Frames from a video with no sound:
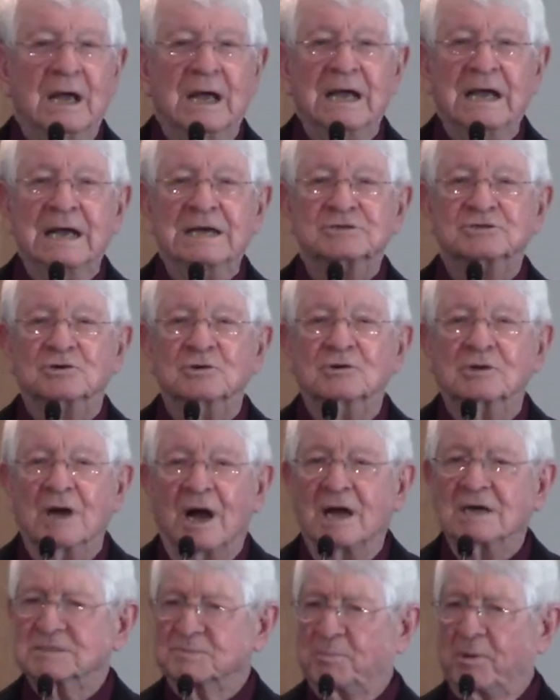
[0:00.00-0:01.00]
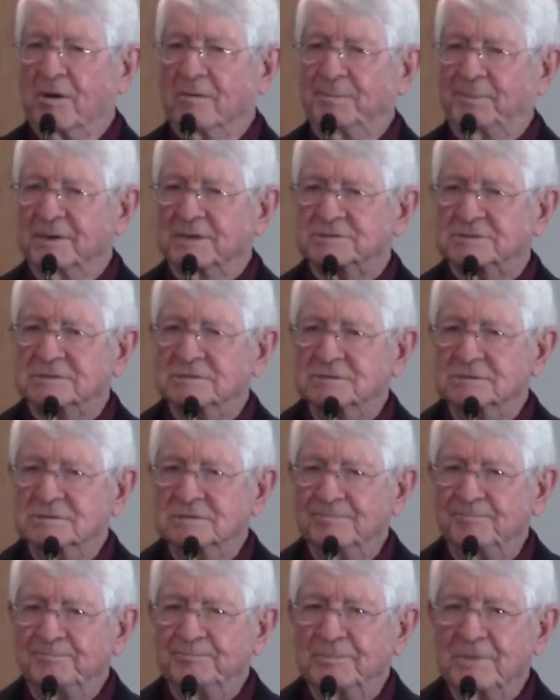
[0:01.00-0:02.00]
as to God's purpose.
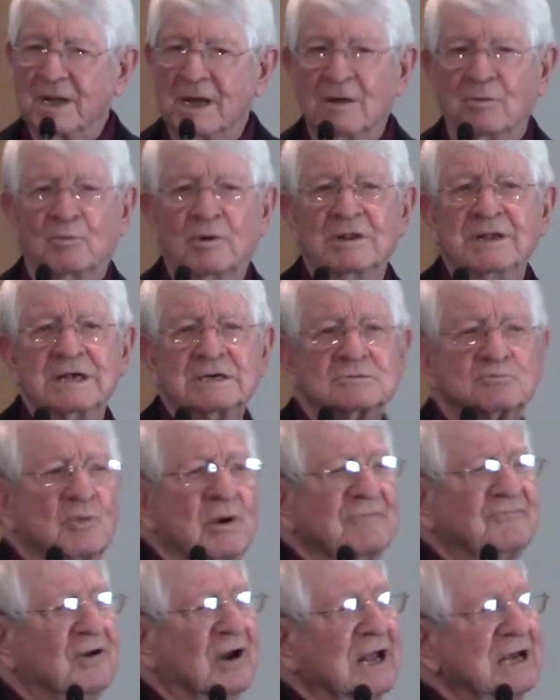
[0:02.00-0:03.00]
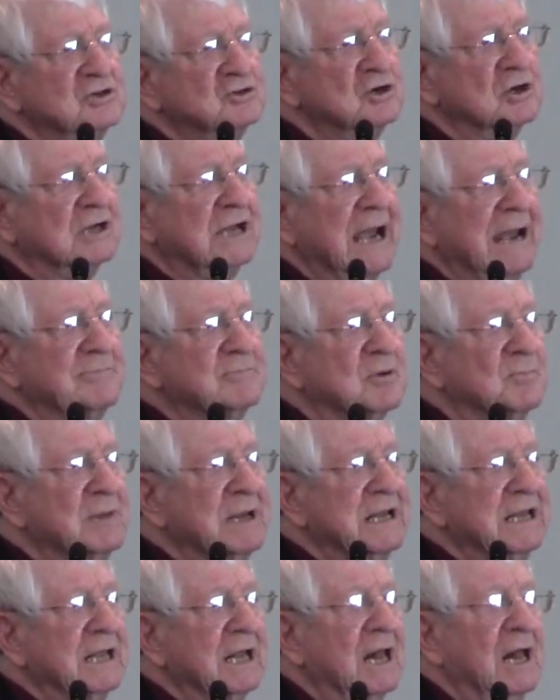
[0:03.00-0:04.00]
When this revelation came to me,